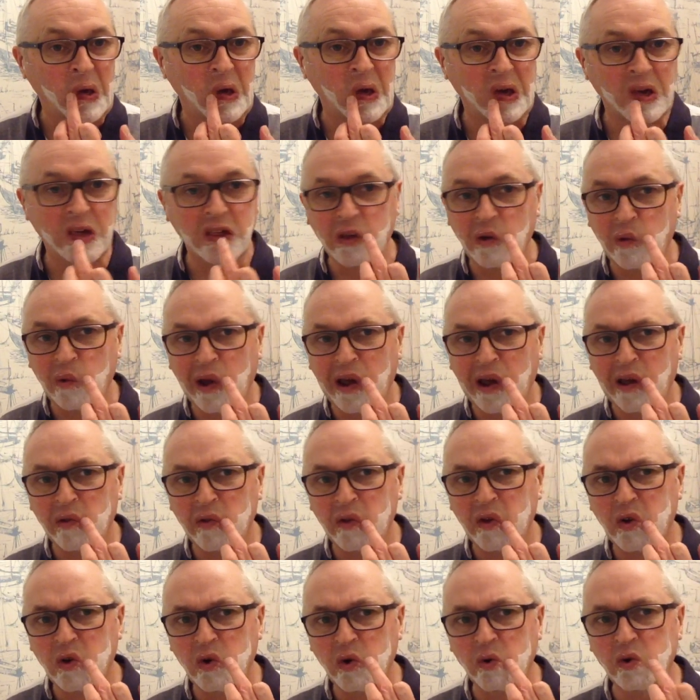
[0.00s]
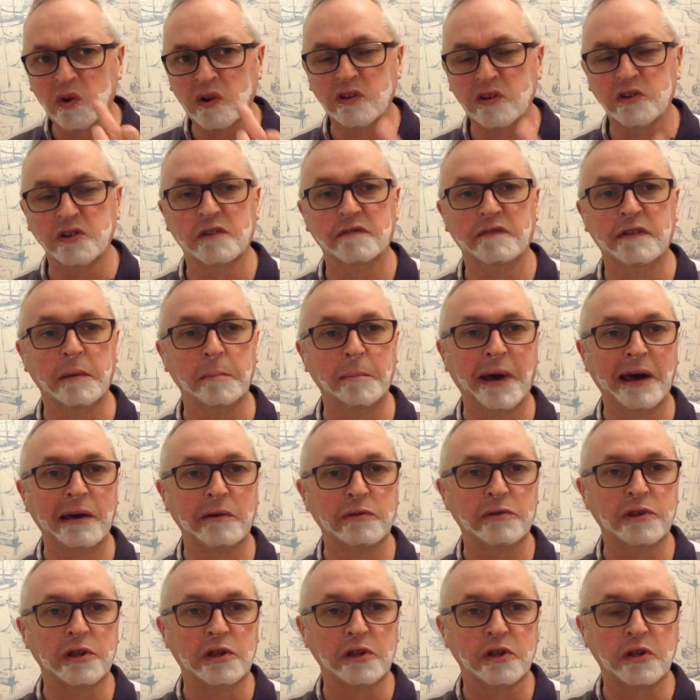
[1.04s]
is around the corners of your
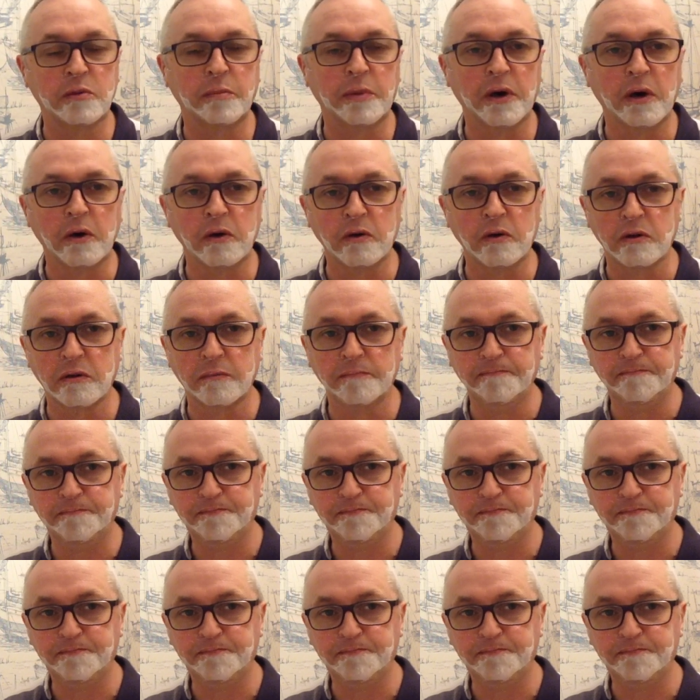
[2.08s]
mouth, I suppose,